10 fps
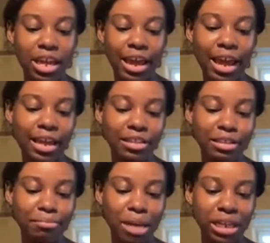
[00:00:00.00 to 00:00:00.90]
and the
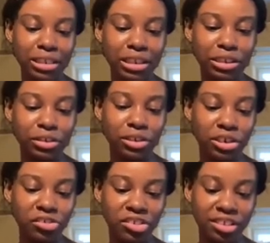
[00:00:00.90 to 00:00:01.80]
men here
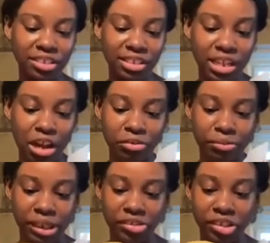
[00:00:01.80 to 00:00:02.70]
are just
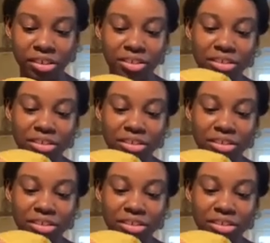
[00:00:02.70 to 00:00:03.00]
outrageous,